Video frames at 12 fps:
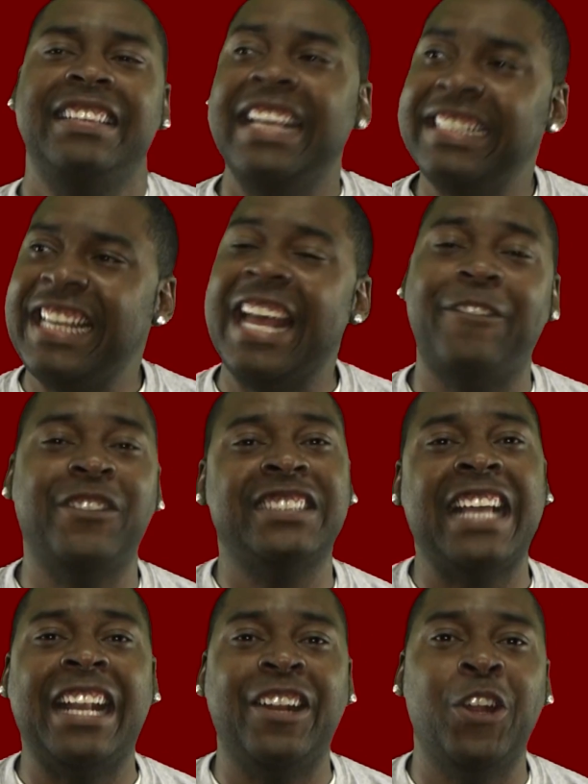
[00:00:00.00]
This heifer's
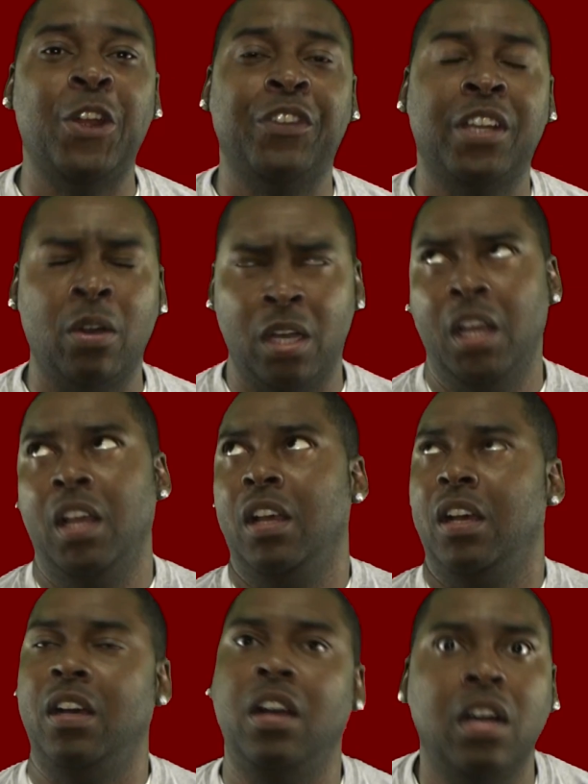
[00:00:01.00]
got the nerve to go,
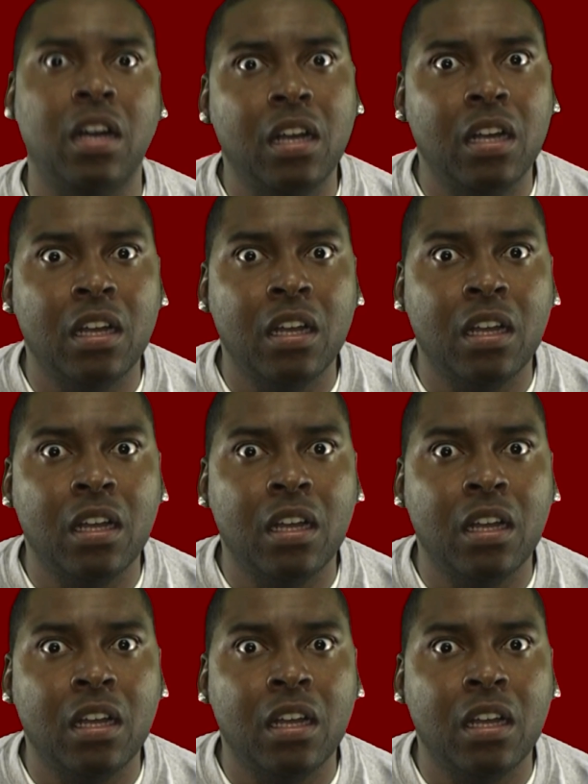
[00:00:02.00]
ugh.